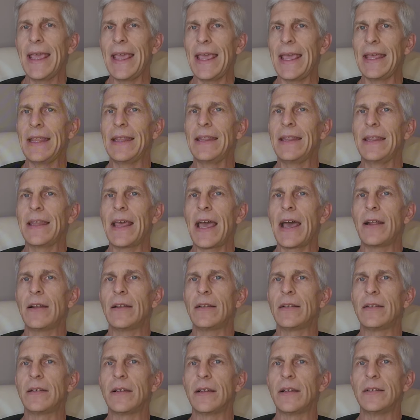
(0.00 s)
in
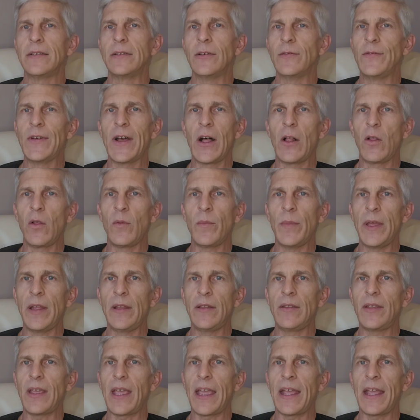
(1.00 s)
that development,